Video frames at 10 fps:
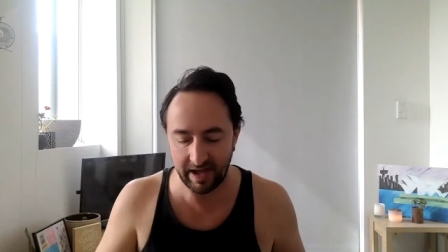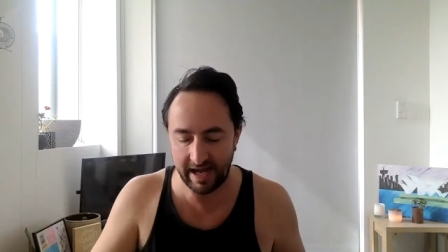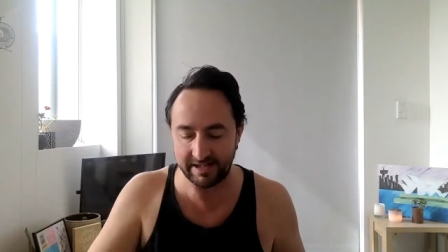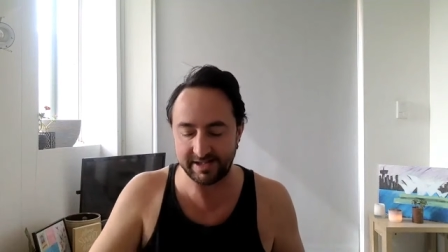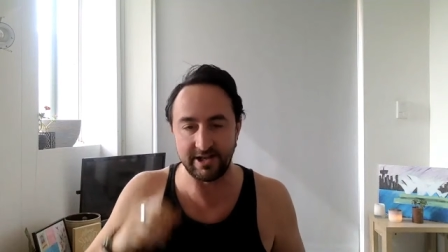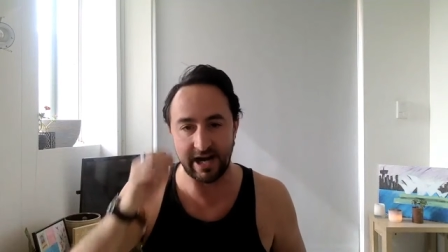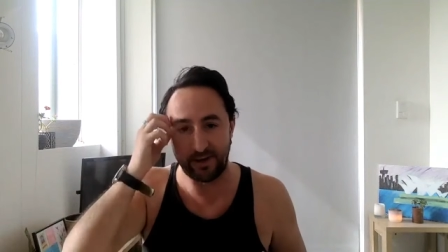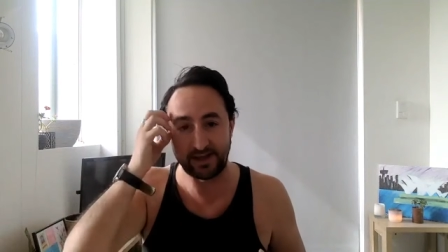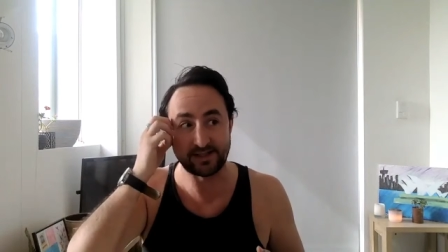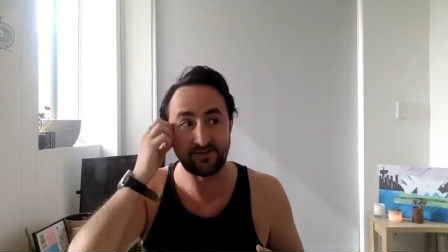It's, you know,
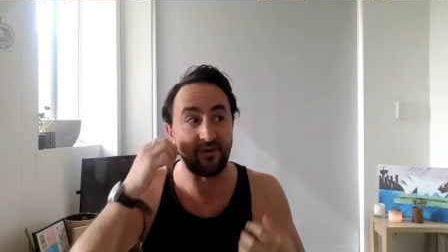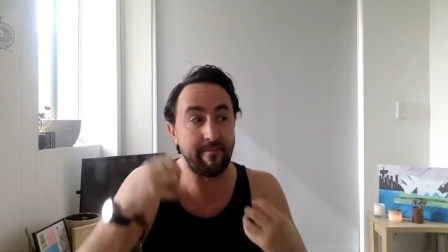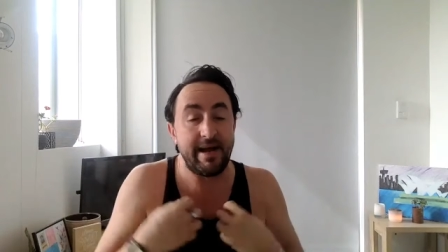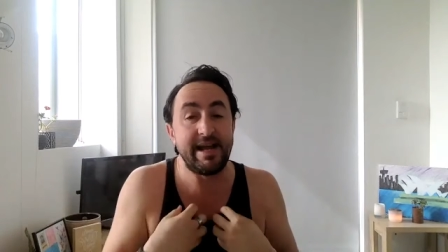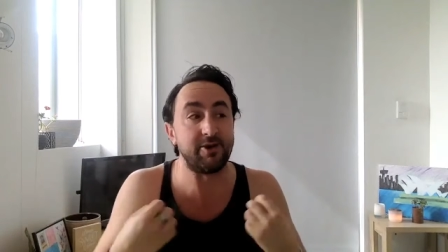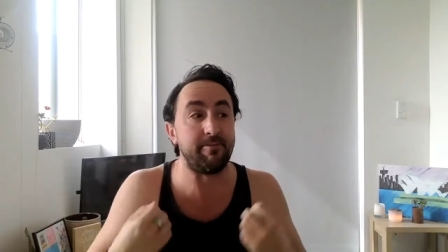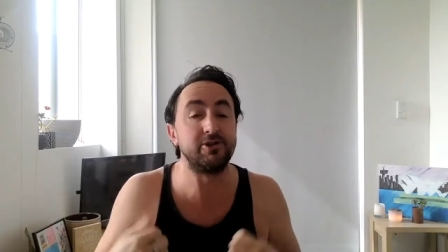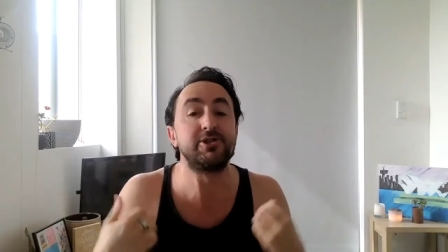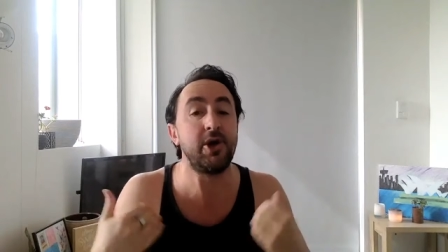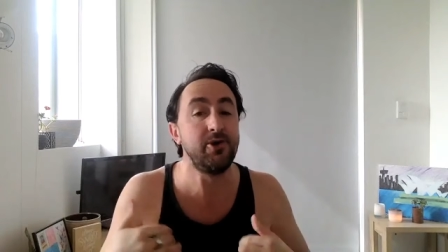it's for me, it's
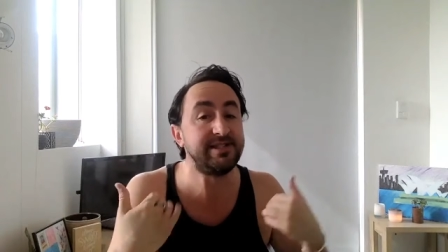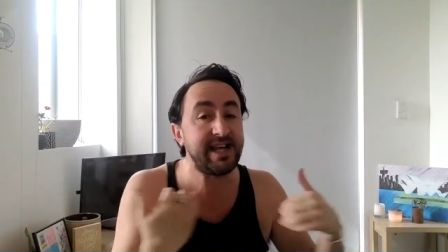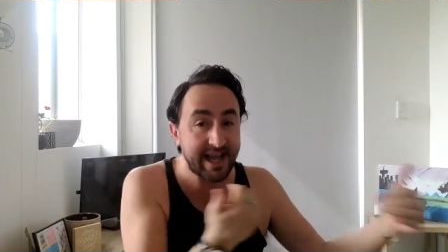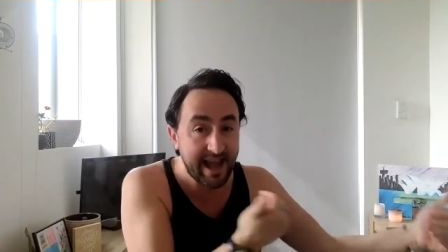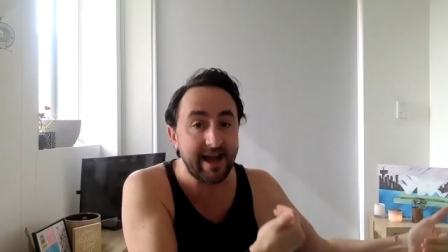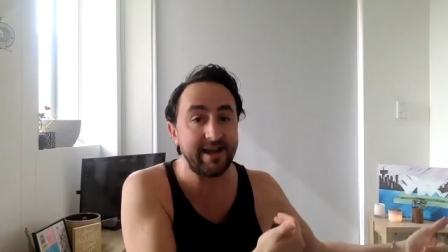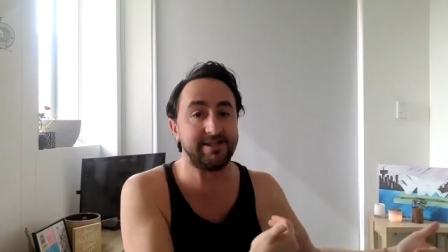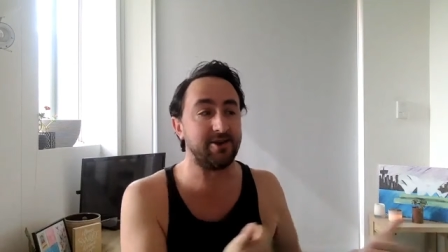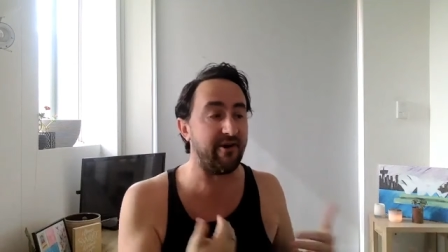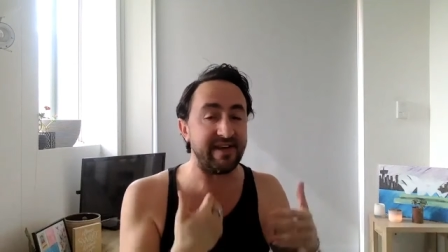almost two
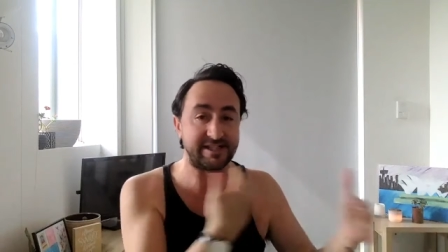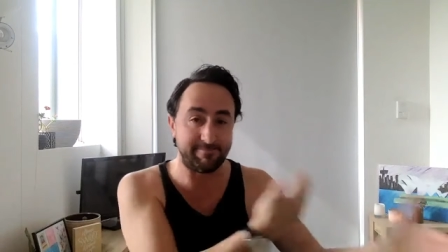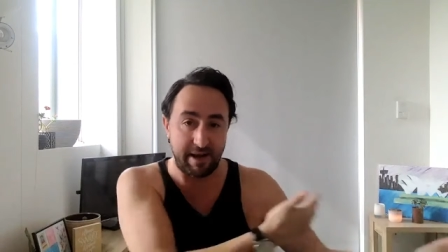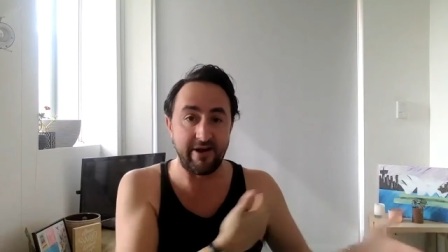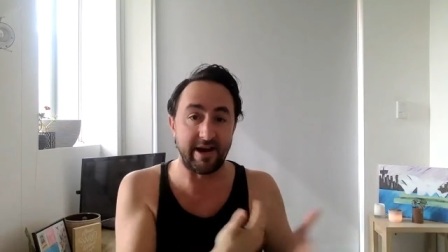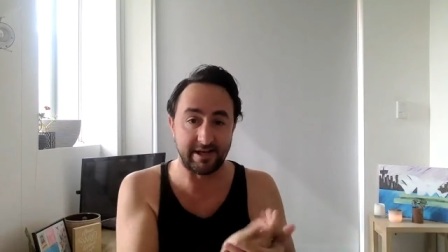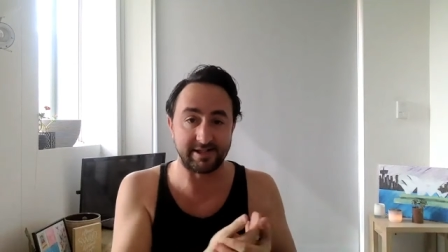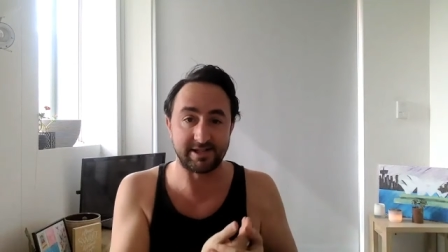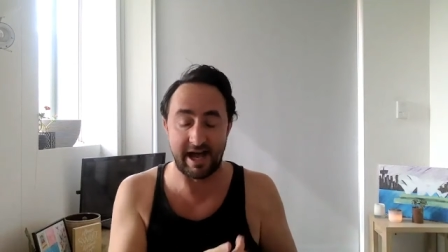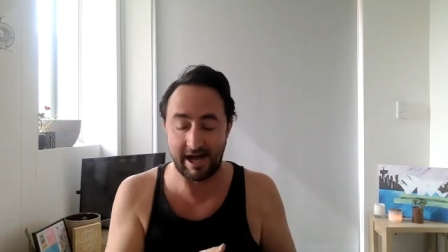decades of
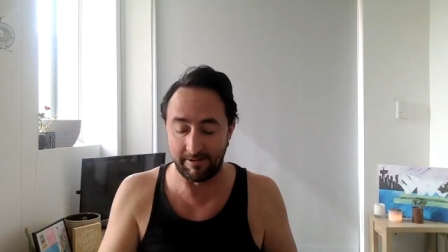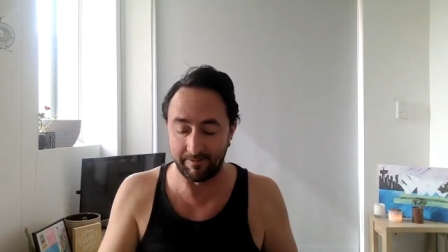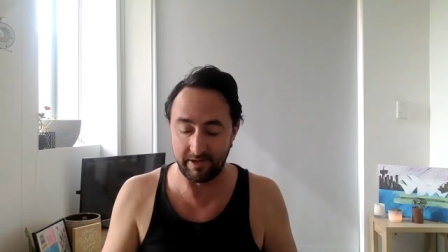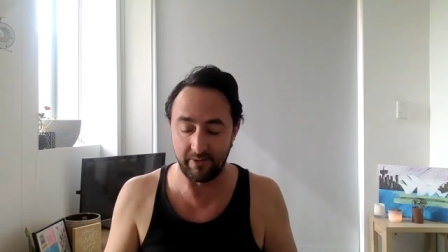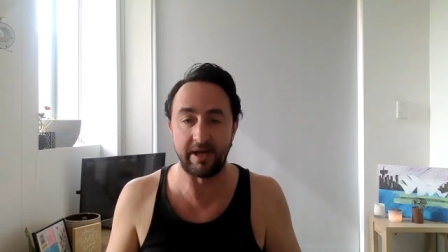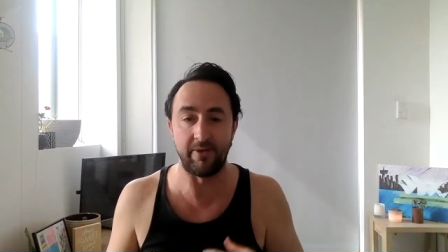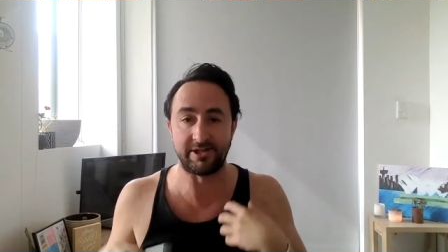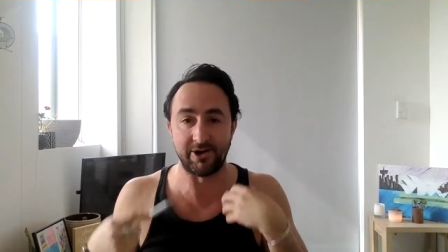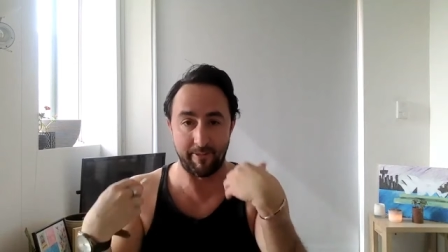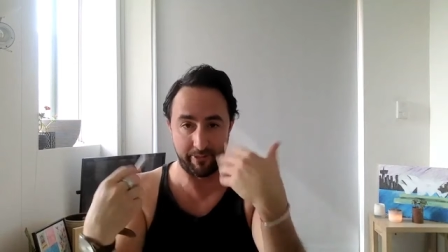experience
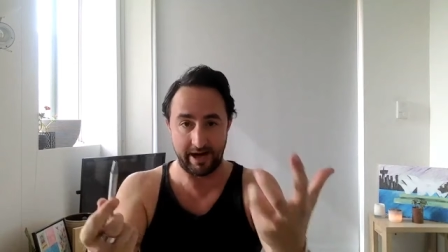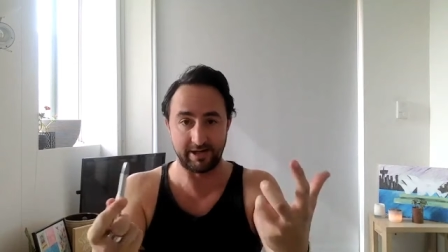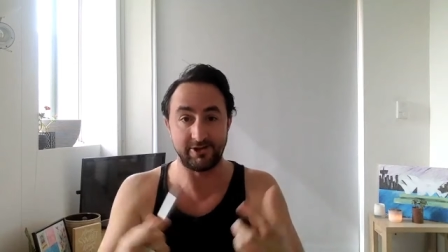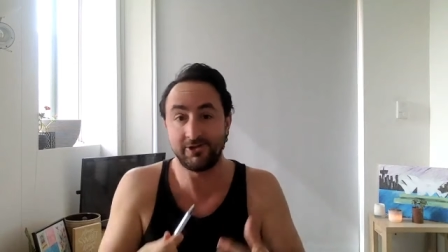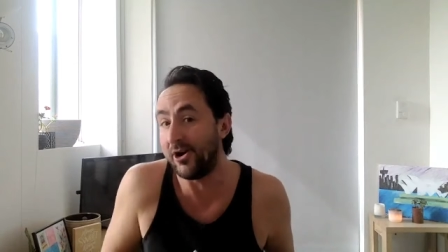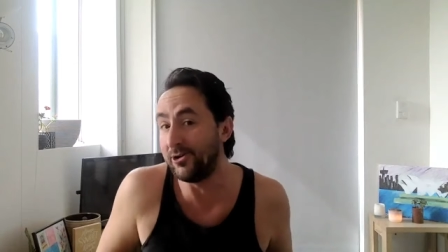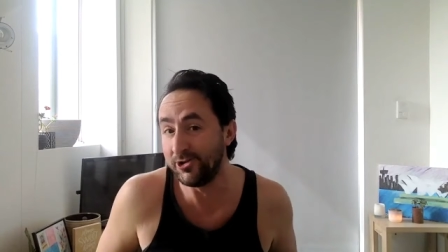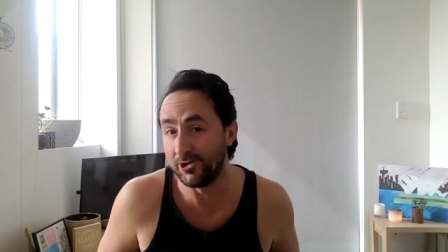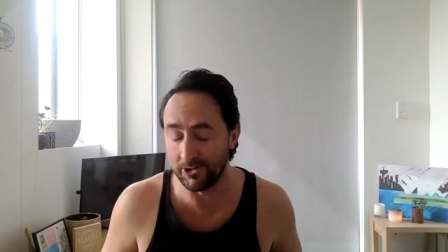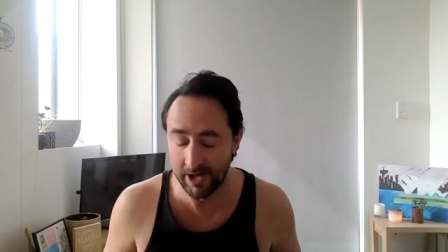which I bring to
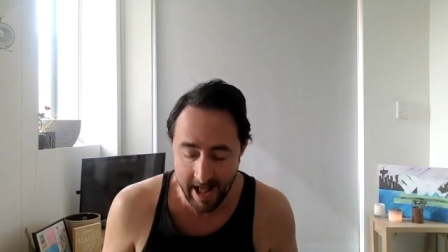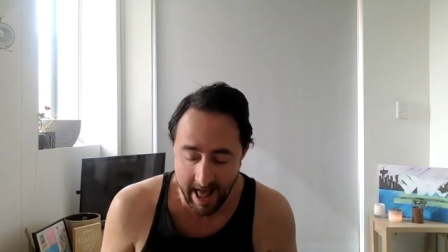social.